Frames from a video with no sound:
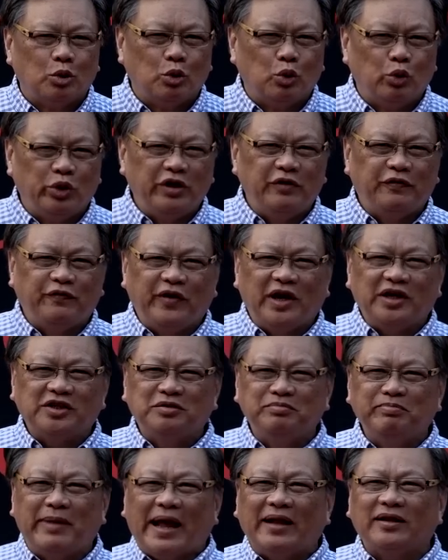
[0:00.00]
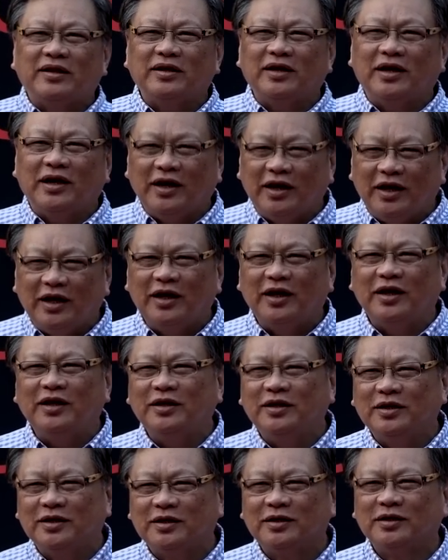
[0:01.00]
We first met
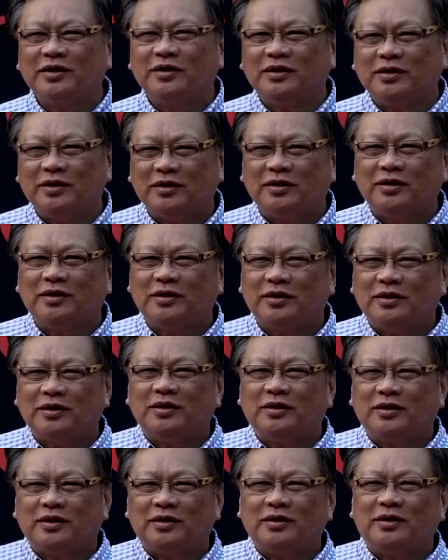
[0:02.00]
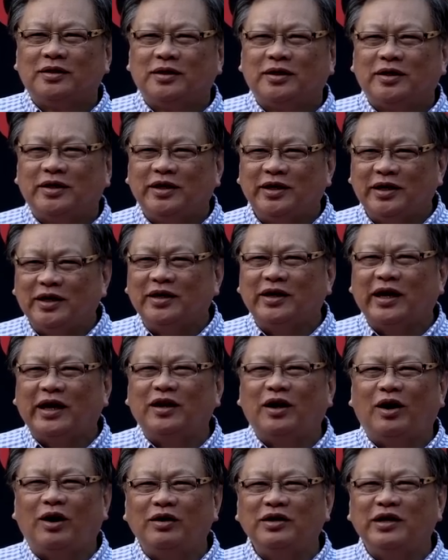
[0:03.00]
her here
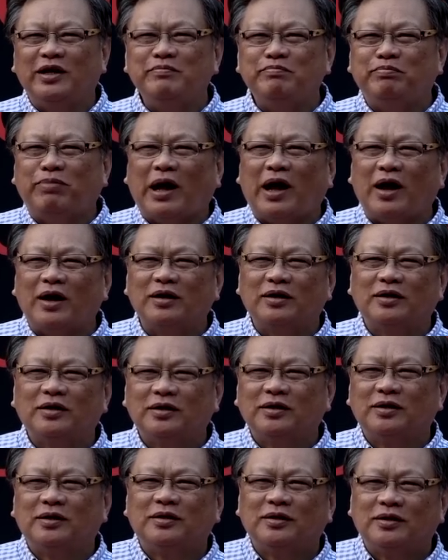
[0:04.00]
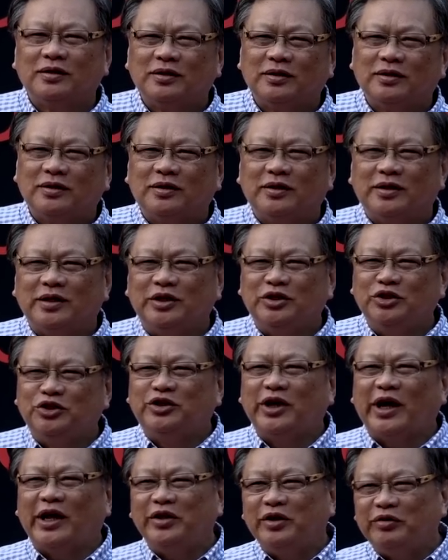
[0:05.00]
at Hong Lim Park in
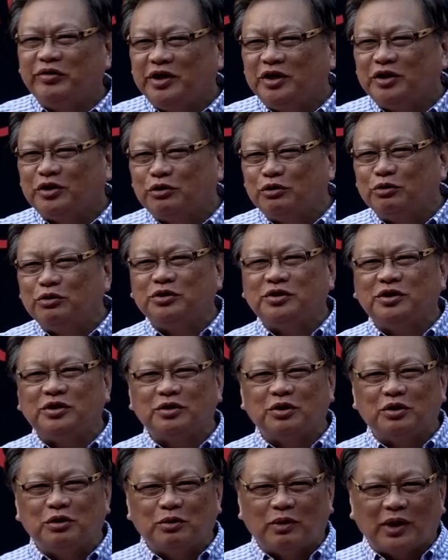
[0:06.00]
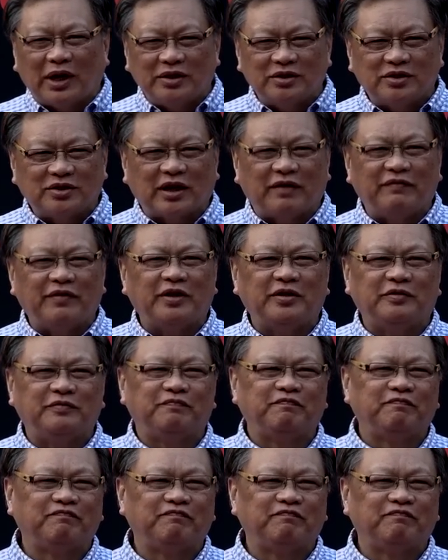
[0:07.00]
January 2017,